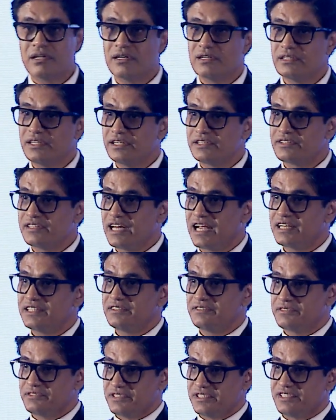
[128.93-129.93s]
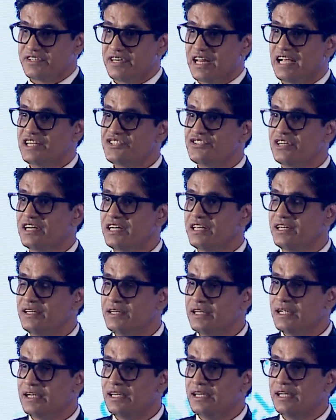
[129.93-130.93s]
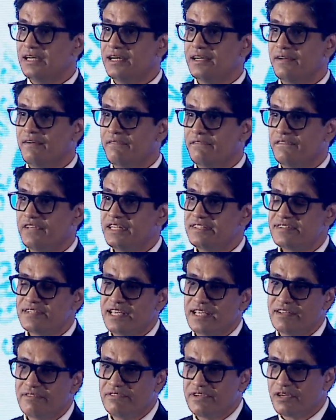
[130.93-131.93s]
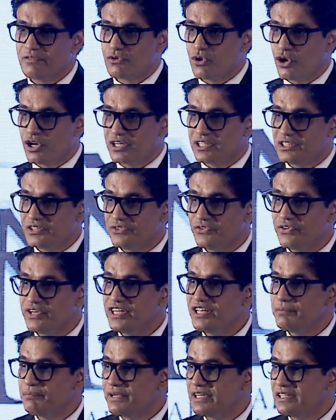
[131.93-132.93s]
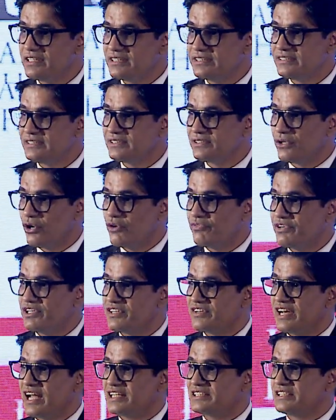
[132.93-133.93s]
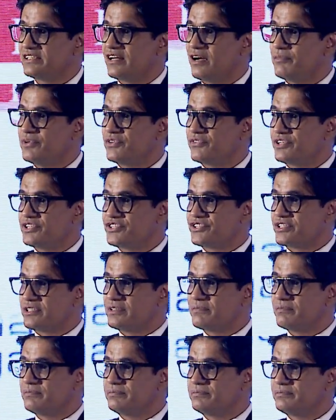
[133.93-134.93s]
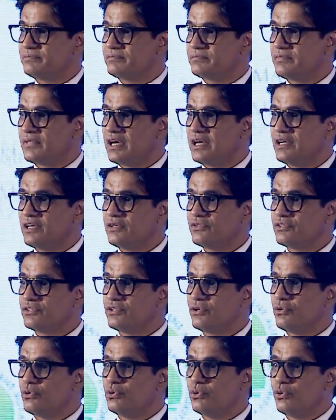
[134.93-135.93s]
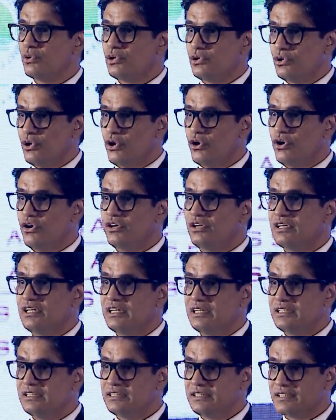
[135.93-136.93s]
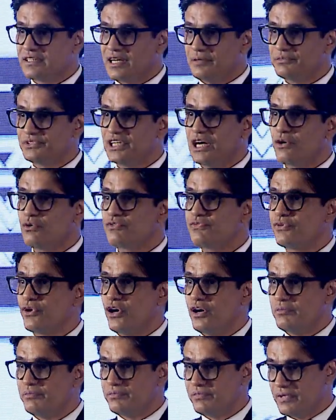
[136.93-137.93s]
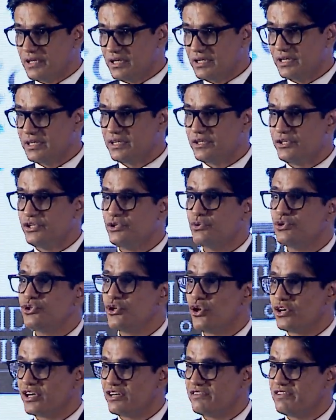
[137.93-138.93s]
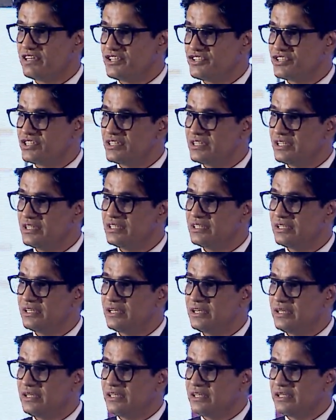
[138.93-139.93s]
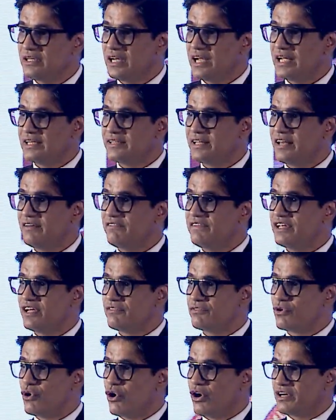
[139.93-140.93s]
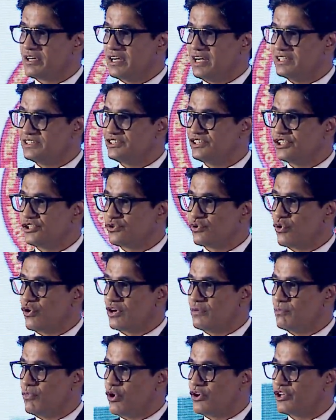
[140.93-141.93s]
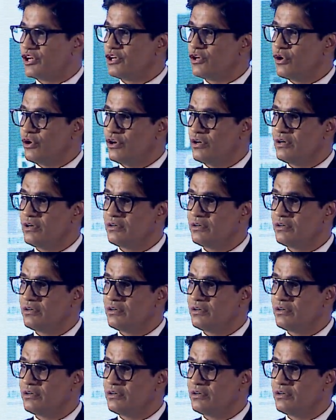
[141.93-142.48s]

internationally, we say we have got 3 pillars of international arbitration. So the whole law comes out from New York Convention, and then we have got UNCITRAL model law,